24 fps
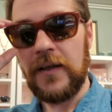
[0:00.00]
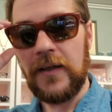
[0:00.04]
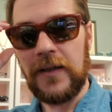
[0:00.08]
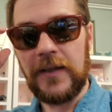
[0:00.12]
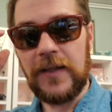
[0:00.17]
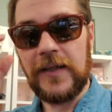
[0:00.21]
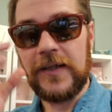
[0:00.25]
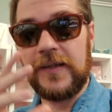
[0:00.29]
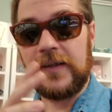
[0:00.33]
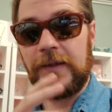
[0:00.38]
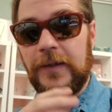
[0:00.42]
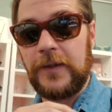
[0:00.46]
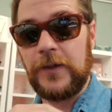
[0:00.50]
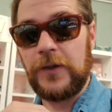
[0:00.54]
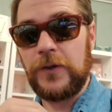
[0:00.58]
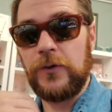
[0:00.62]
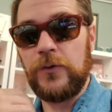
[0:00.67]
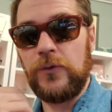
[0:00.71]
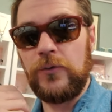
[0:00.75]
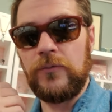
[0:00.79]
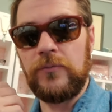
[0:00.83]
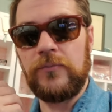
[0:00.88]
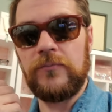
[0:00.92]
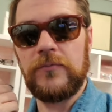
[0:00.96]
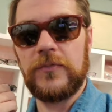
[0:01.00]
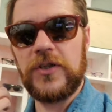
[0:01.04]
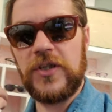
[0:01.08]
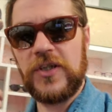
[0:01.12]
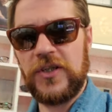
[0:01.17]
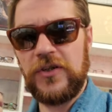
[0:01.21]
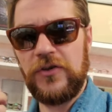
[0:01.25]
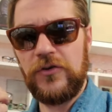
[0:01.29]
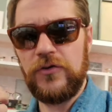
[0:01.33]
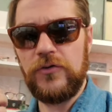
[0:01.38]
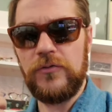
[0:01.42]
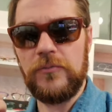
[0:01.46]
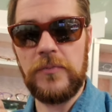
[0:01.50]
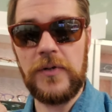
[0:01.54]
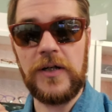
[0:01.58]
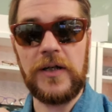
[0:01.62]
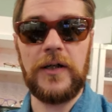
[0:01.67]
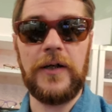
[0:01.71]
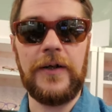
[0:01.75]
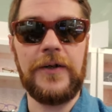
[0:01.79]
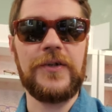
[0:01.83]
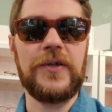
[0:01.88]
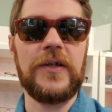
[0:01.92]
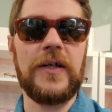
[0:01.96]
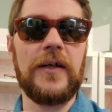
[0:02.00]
It doesn't go too much.